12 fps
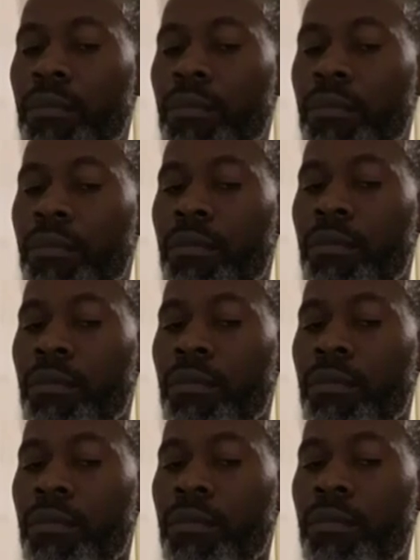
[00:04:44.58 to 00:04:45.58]

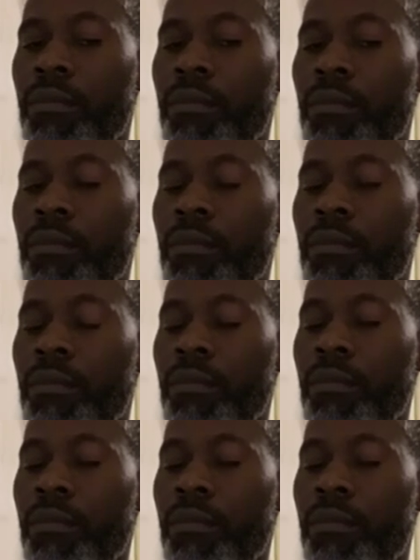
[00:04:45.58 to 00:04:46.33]
[no speech]